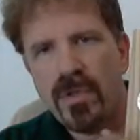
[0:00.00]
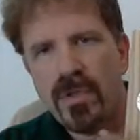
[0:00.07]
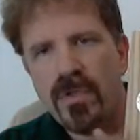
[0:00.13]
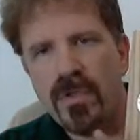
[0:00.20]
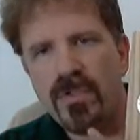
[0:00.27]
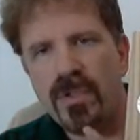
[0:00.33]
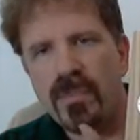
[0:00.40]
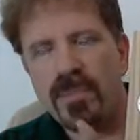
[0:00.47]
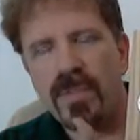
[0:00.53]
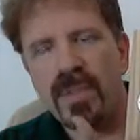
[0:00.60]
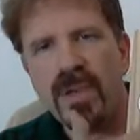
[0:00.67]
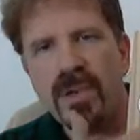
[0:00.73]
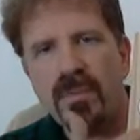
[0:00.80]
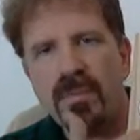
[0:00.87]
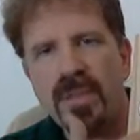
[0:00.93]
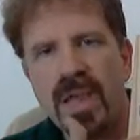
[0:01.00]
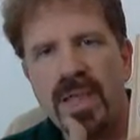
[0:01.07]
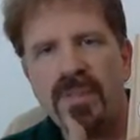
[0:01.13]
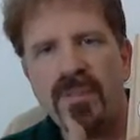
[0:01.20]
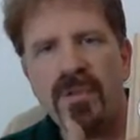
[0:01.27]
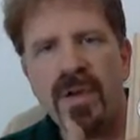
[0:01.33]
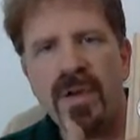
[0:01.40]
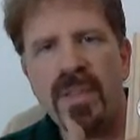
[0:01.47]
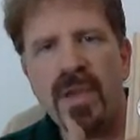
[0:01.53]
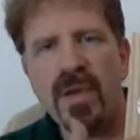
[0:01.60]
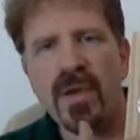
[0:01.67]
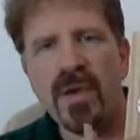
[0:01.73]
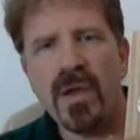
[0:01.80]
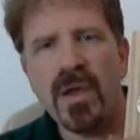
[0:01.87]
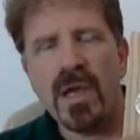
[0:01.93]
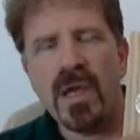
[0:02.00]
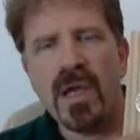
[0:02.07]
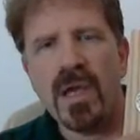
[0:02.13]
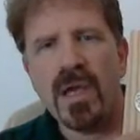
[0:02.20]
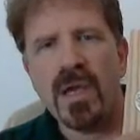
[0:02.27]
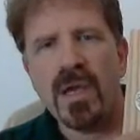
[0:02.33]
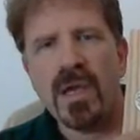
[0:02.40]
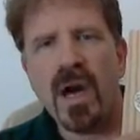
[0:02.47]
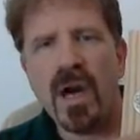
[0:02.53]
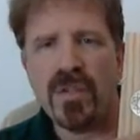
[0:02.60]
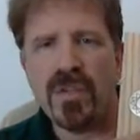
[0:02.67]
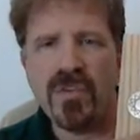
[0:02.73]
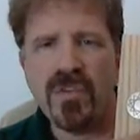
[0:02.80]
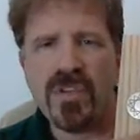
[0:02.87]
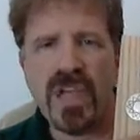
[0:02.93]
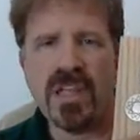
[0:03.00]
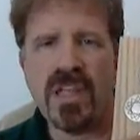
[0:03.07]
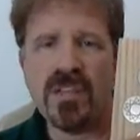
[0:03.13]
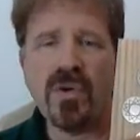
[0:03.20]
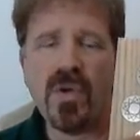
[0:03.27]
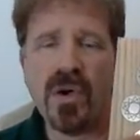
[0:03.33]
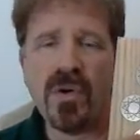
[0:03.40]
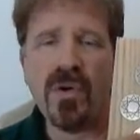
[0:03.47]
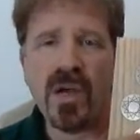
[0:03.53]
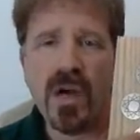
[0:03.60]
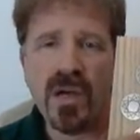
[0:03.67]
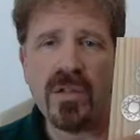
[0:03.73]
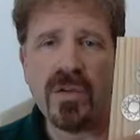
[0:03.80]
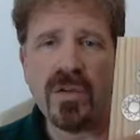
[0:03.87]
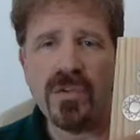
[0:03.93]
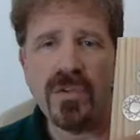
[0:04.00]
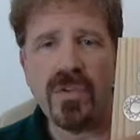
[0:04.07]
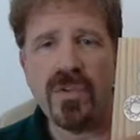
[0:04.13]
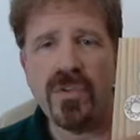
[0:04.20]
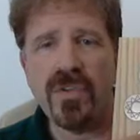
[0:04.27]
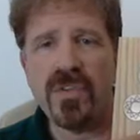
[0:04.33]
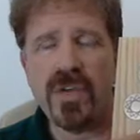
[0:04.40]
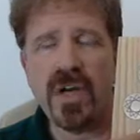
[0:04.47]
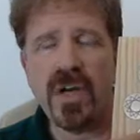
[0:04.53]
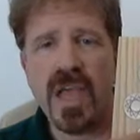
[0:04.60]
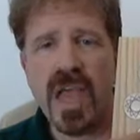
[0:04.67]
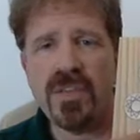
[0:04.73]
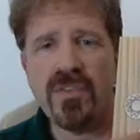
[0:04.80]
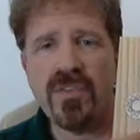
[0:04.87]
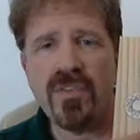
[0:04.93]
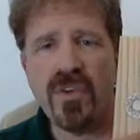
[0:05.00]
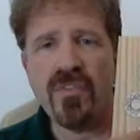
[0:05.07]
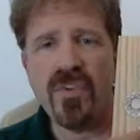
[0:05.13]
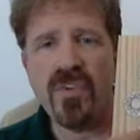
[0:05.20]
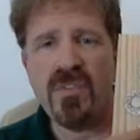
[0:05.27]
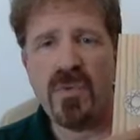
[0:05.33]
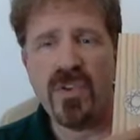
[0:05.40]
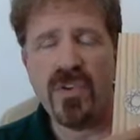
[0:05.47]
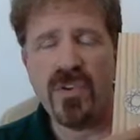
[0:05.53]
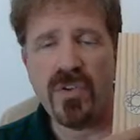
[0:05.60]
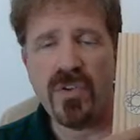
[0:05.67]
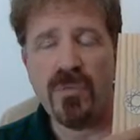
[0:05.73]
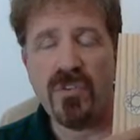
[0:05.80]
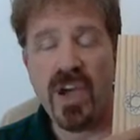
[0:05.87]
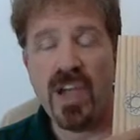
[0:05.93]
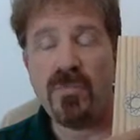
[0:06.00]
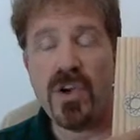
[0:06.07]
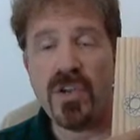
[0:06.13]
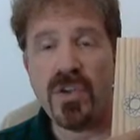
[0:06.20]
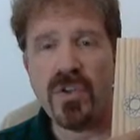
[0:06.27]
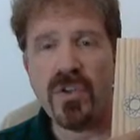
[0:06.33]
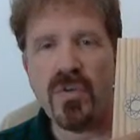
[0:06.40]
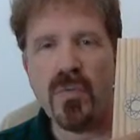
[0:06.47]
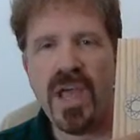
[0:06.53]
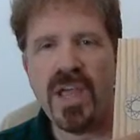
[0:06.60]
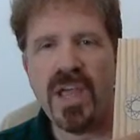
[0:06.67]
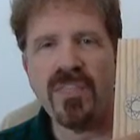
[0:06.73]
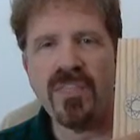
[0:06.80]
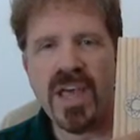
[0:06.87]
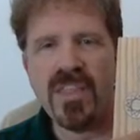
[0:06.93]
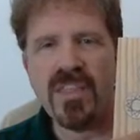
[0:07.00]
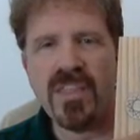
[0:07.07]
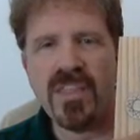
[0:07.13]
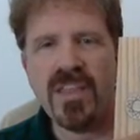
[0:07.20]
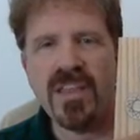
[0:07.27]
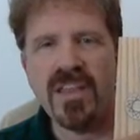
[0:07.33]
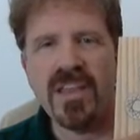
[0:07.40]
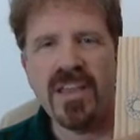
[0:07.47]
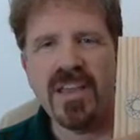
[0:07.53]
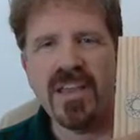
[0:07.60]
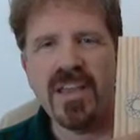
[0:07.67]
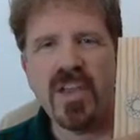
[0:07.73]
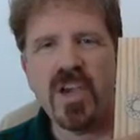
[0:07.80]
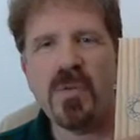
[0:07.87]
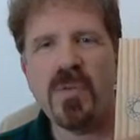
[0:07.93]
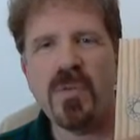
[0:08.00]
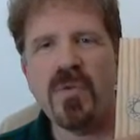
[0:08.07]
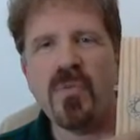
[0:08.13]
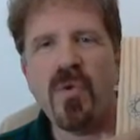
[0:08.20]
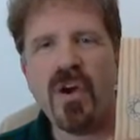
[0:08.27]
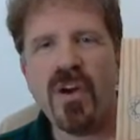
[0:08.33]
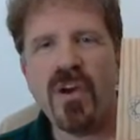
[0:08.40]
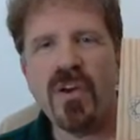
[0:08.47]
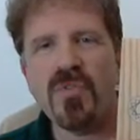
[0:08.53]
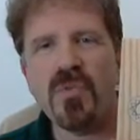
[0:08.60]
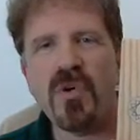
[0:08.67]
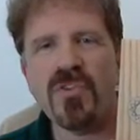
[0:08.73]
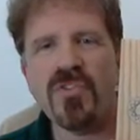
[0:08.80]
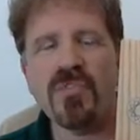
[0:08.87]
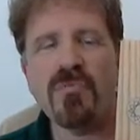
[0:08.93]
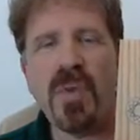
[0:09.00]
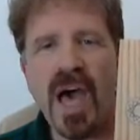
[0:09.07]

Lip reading: you simply could place on there colors. I like to work with colors because each color has its own vibrational wavelength. You could put words of